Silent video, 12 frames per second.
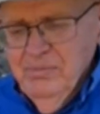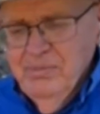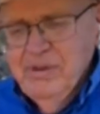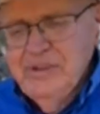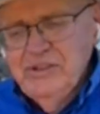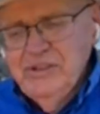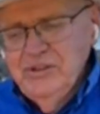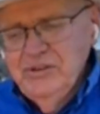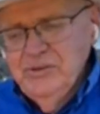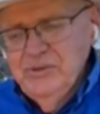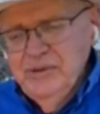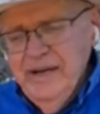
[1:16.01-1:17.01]
but
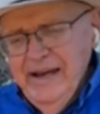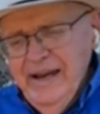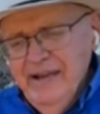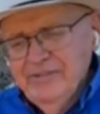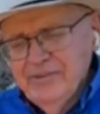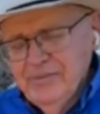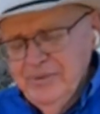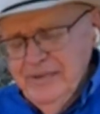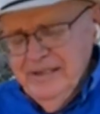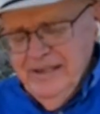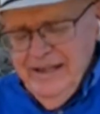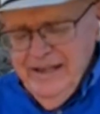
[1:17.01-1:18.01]
you have to
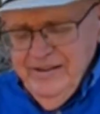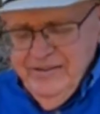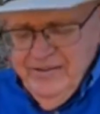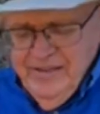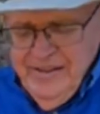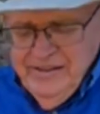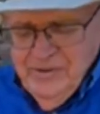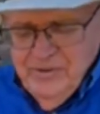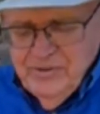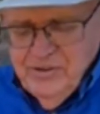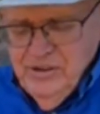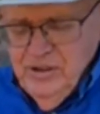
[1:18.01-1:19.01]
realize that
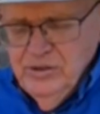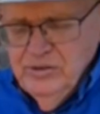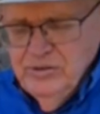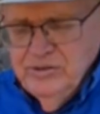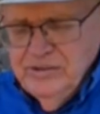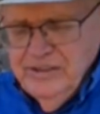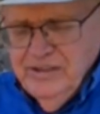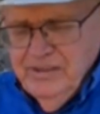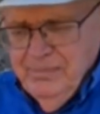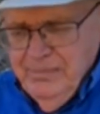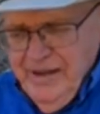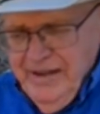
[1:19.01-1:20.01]
those glues and
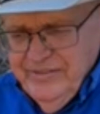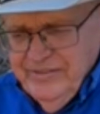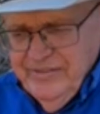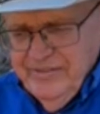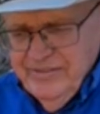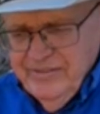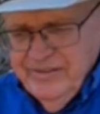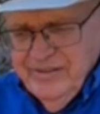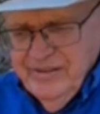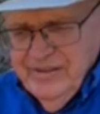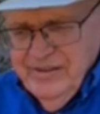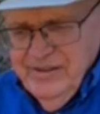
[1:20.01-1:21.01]
composites
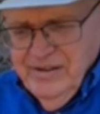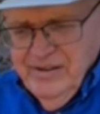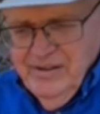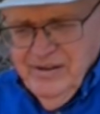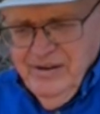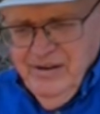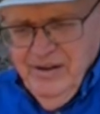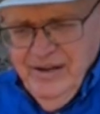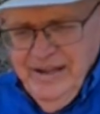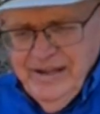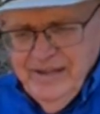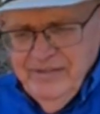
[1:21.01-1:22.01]
are
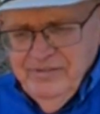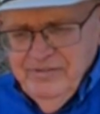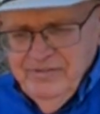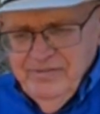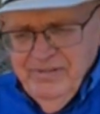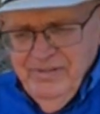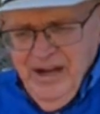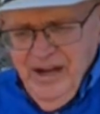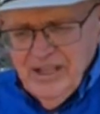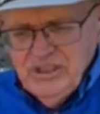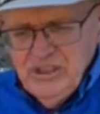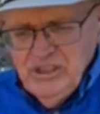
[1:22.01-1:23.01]
like an
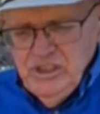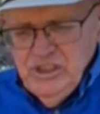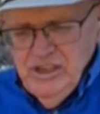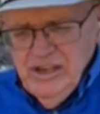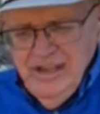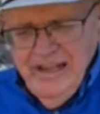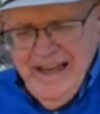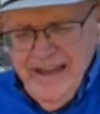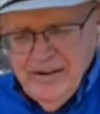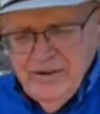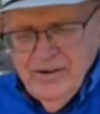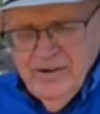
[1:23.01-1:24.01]
oxygen
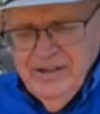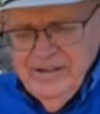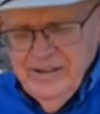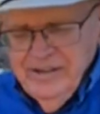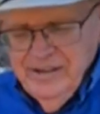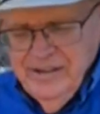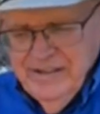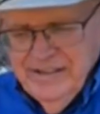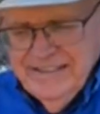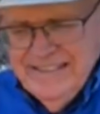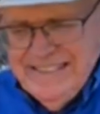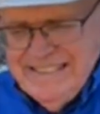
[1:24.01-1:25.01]
lacquer
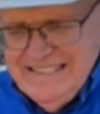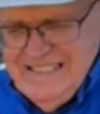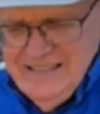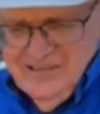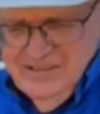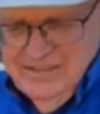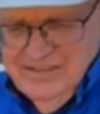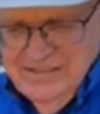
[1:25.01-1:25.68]
seal.